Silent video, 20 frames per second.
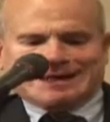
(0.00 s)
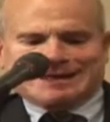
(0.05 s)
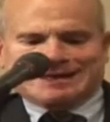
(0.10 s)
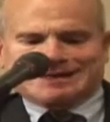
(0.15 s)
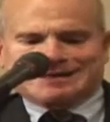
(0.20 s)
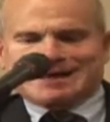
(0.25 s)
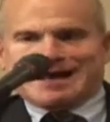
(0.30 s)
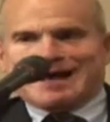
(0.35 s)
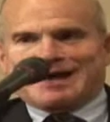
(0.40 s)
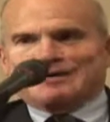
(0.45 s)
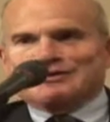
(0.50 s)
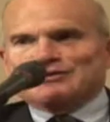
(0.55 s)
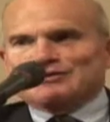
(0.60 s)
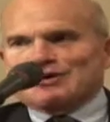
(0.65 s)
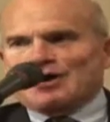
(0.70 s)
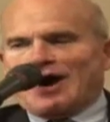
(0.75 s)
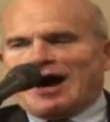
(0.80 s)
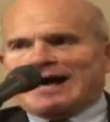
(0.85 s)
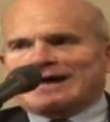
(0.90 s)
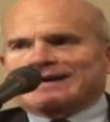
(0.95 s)
in New
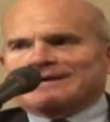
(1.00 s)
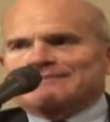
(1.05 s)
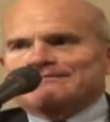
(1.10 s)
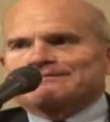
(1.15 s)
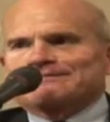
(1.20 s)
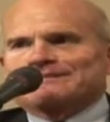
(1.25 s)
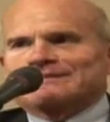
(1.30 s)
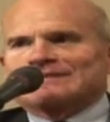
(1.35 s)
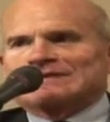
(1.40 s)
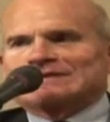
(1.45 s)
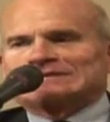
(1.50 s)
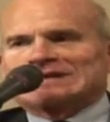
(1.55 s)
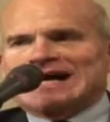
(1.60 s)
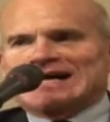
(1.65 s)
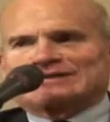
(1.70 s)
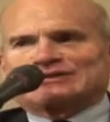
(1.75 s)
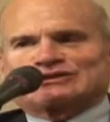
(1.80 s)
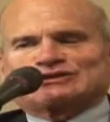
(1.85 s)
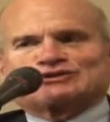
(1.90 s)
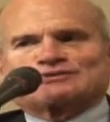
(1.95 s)
York, the
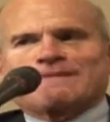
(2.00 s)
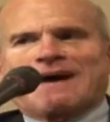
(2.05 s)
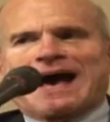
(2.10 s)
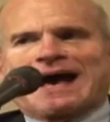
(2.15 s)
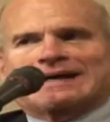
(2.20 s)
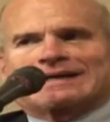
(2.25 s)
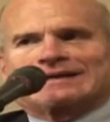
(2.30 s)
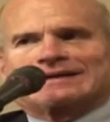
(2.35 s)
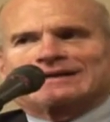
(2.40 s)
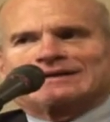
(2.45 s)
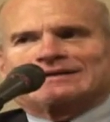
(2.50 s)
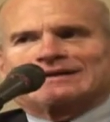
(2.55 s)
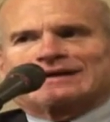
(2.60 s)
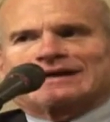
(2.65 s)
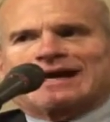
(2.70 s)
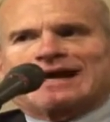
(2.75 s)
largest market in the